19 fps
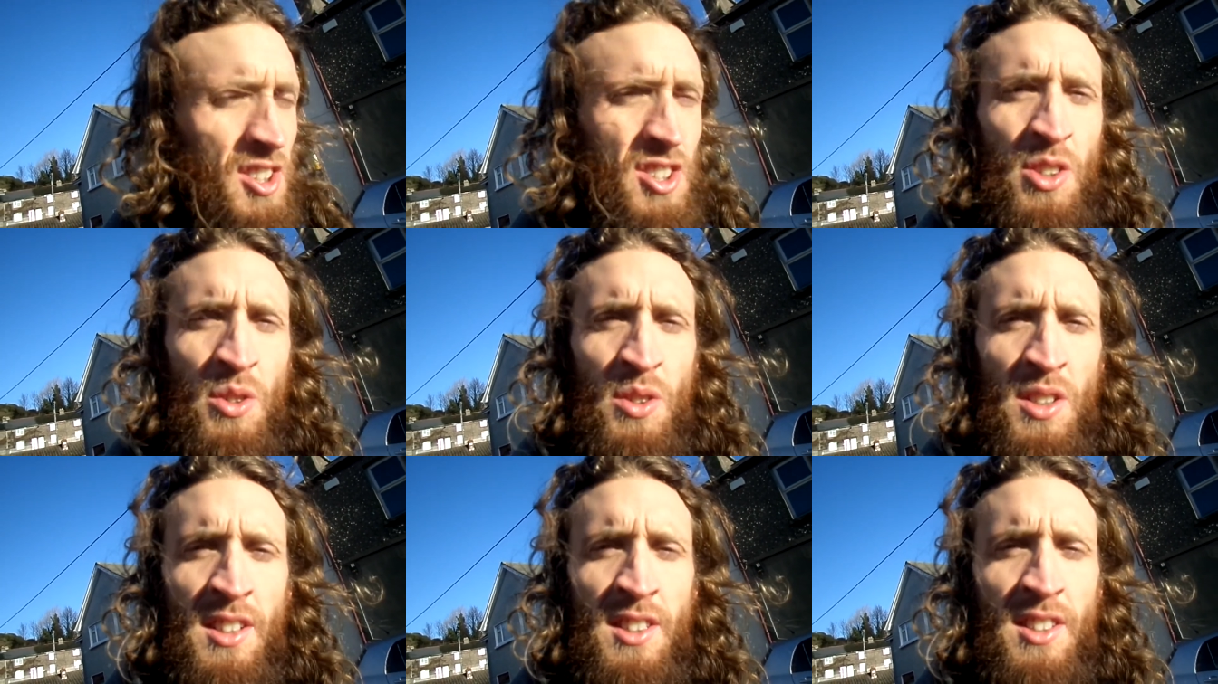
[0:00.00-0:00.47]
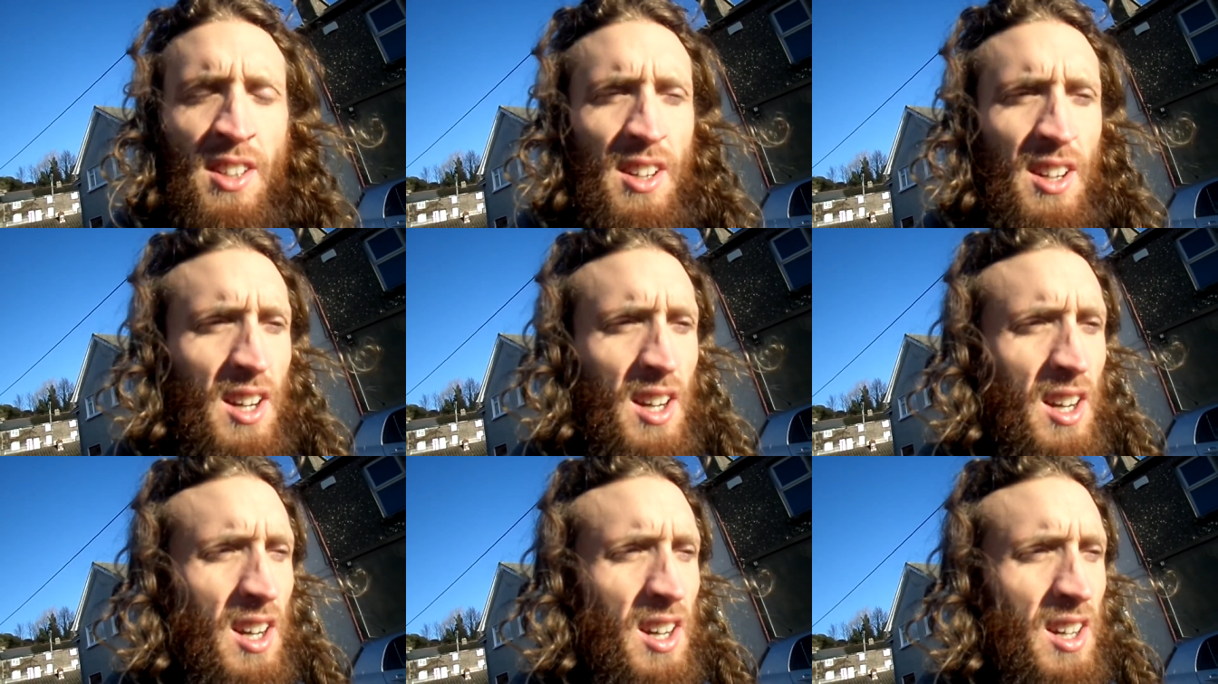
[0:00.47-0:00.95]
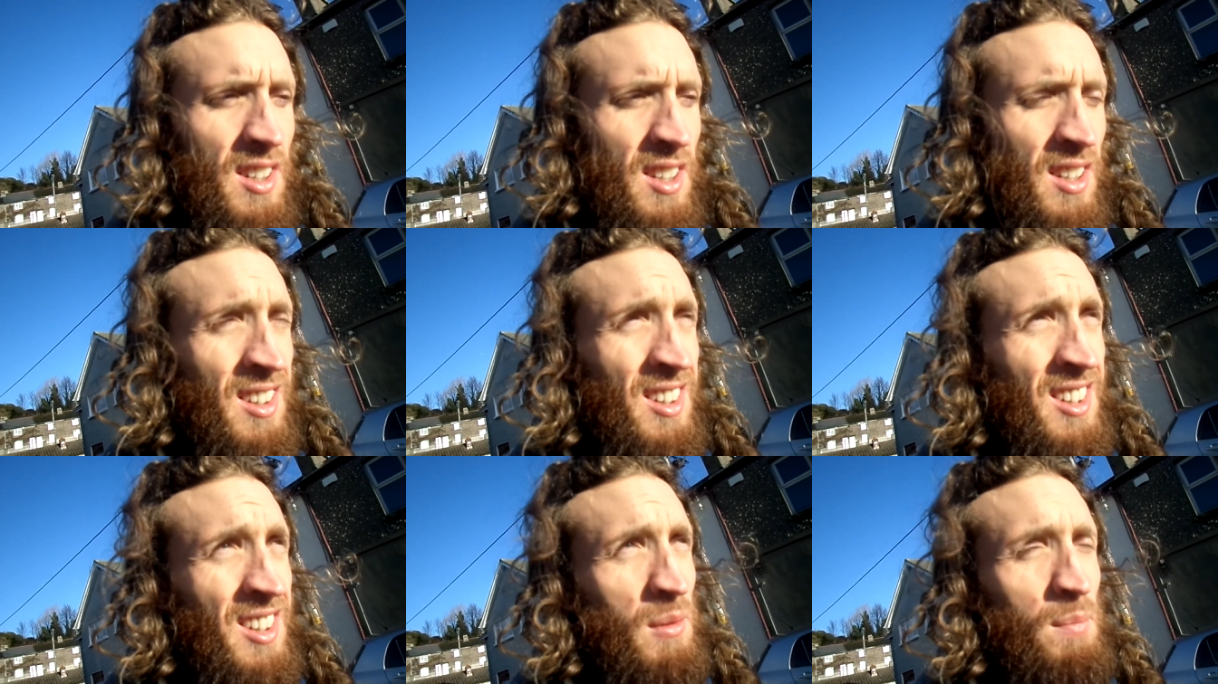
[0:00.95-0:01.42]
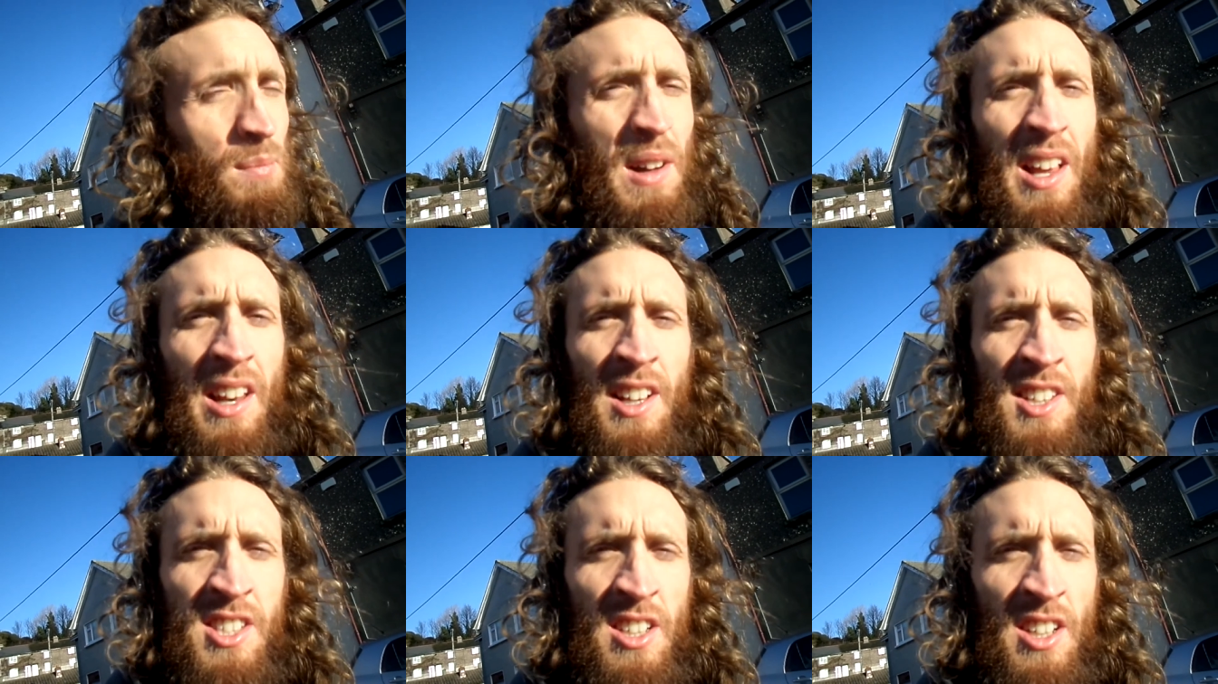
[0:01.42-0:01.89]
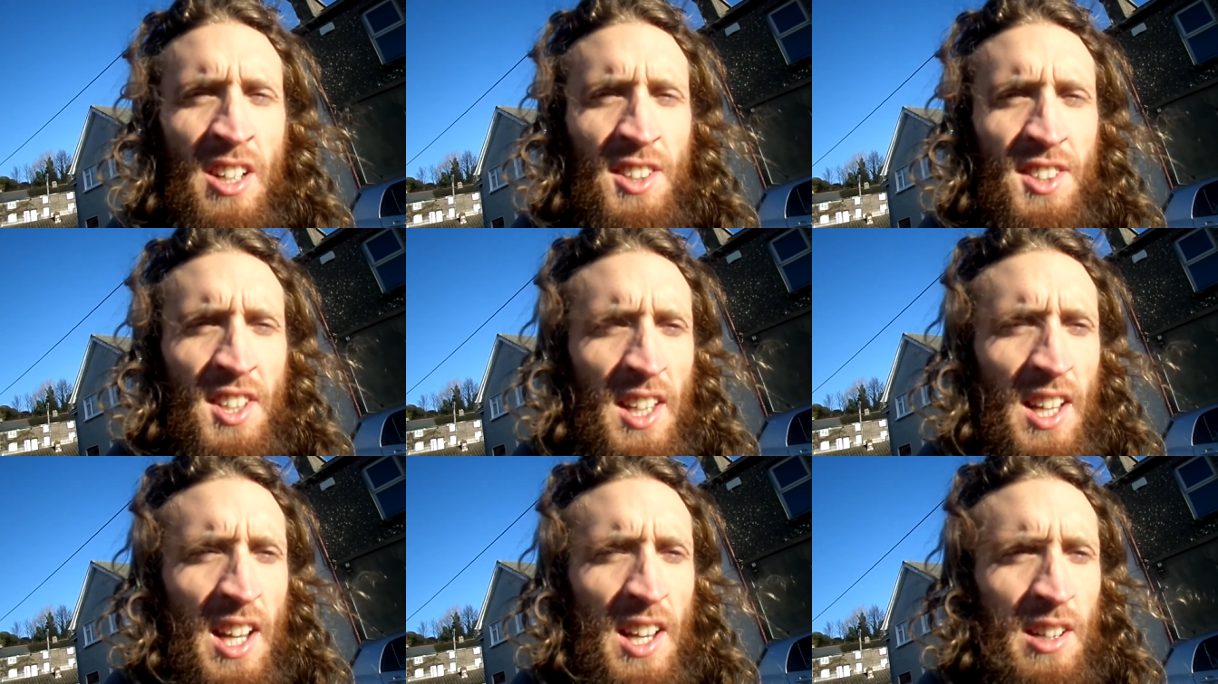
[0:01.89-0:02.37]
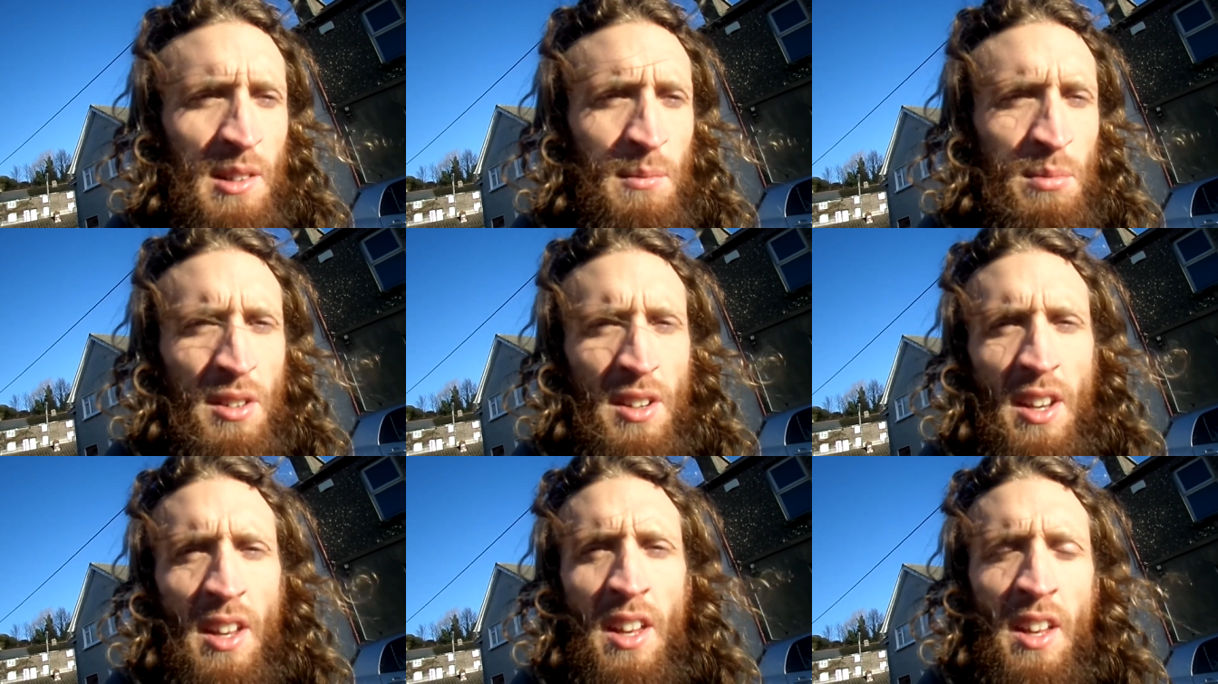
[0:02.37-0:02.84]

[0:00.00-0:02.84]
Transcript: tune into your heart and balance it all together. But